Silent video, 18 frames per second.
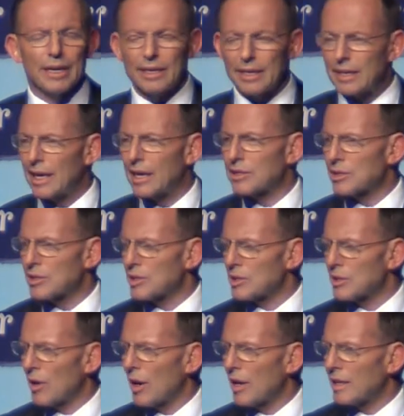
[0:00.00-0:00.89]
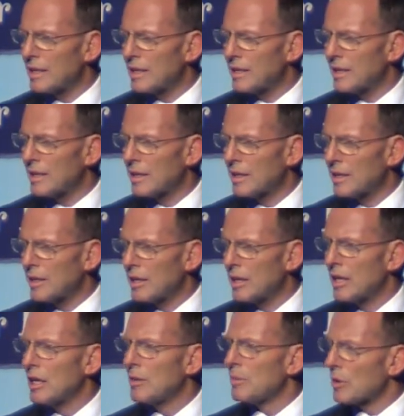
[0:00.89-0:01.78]
and in our society?
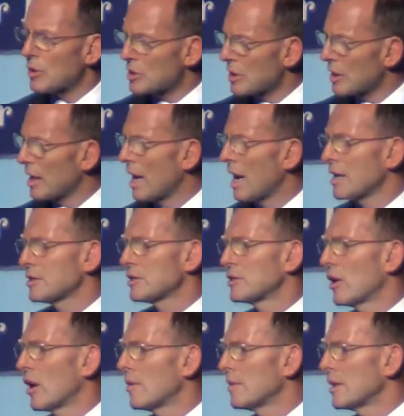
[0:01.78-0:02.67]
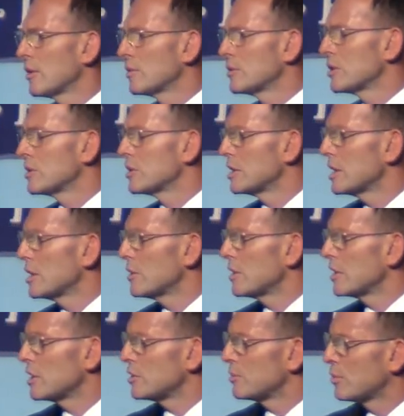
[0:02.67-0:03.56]
Because the last time there was a
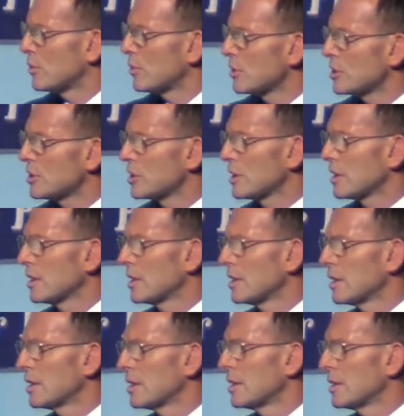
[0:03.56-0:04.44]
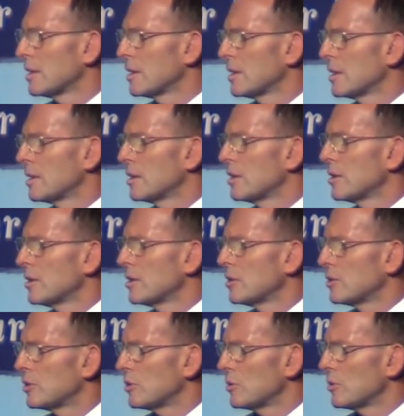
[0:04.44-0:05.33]
serious push
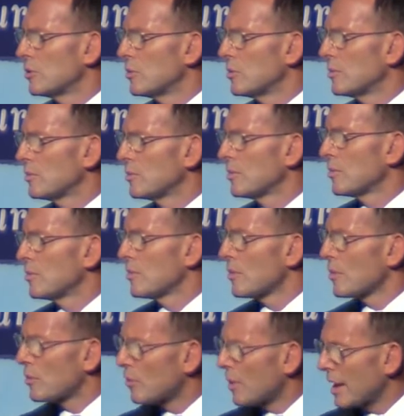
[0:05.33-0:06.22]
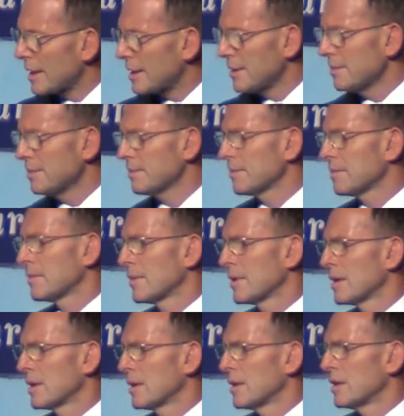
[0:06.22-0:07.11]
to threaten
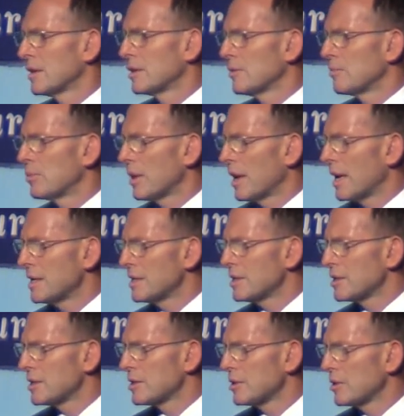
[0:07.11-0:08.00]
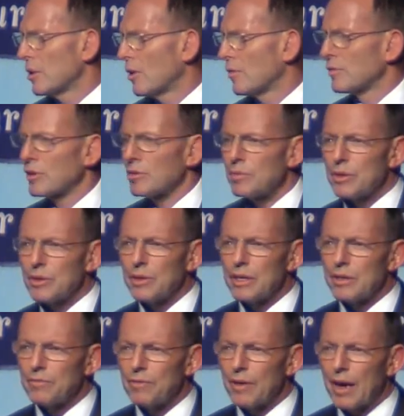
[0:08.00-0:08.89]
the place of
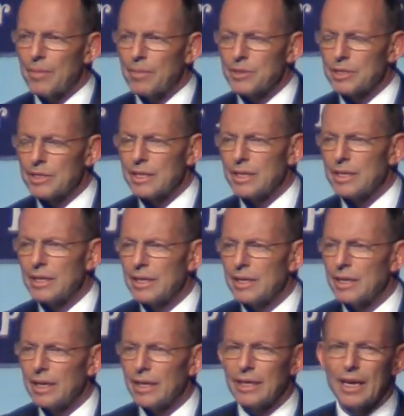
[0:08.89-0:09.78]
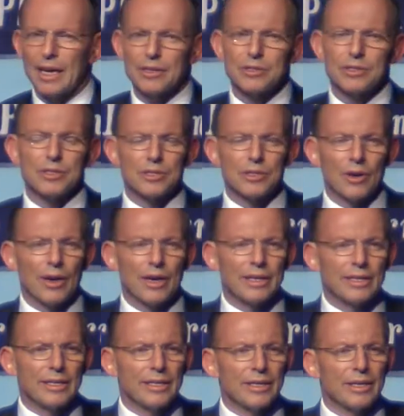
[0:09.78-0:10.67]
community pharmacy in our
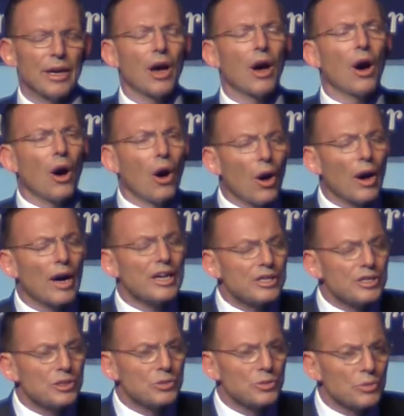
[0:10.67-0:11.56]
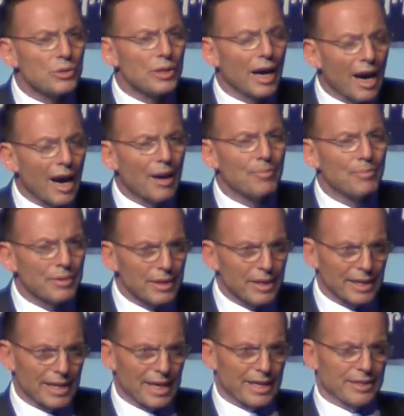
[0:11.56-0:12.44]
society, I stood up
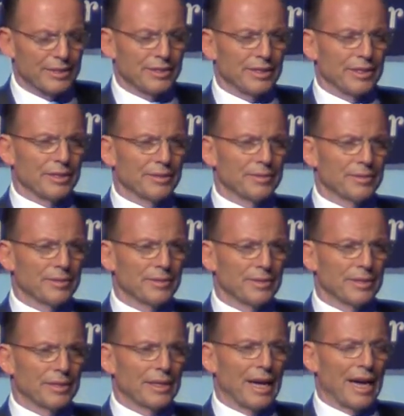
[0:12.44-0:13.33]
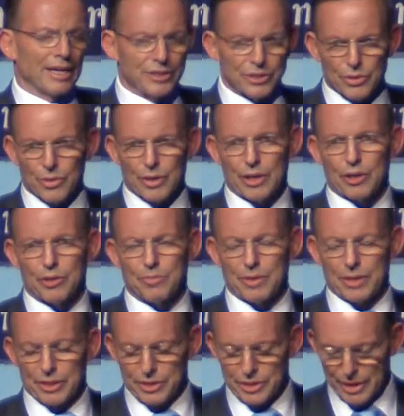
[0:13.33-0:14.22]
against it as your health
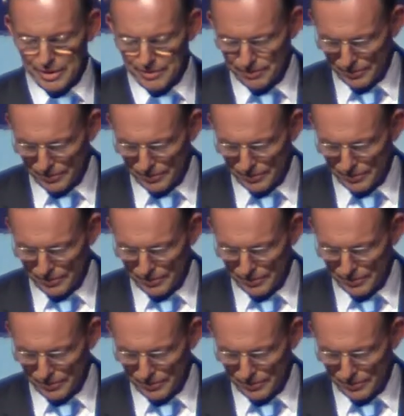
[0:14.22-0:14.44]
minister.